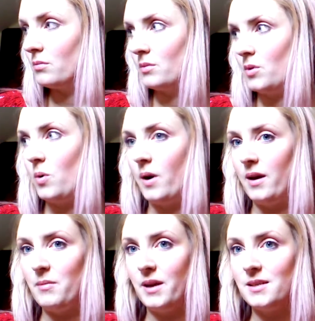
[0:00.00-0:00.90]
quite
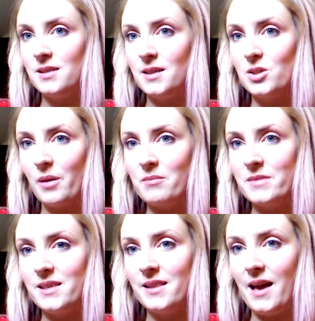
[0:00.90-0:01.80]
amazing
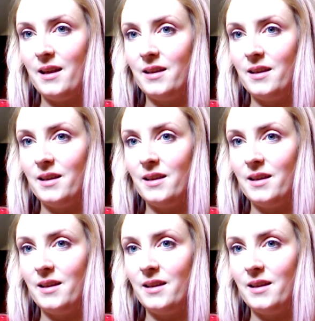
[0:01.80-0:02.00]
gems in there.